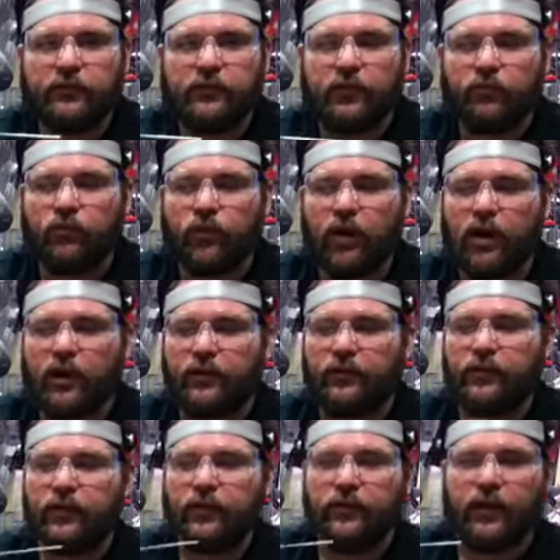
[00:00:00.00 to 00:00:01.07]

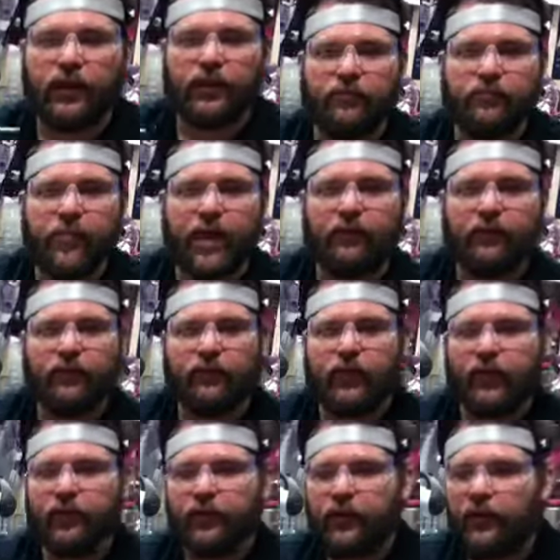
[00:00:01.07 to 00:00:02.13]
rod that I mount it
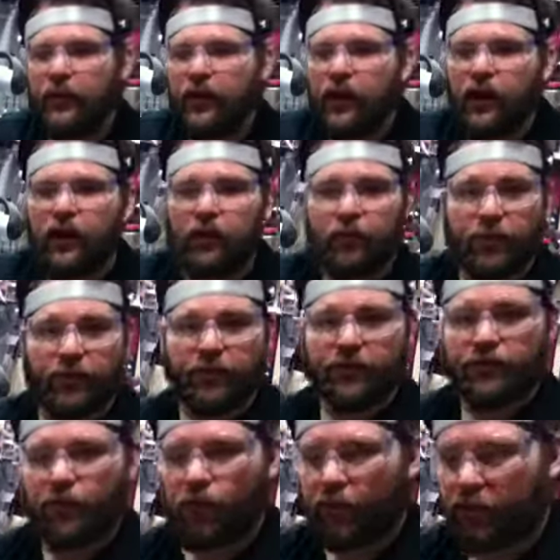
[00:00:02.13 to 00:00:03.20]
with, but
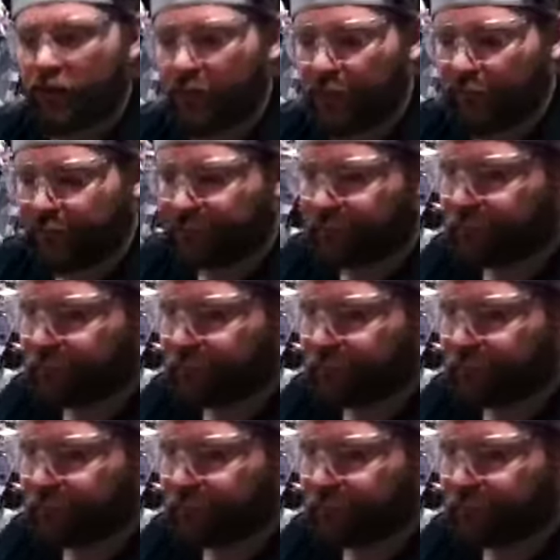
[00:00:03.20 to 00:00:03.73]
there's more to it.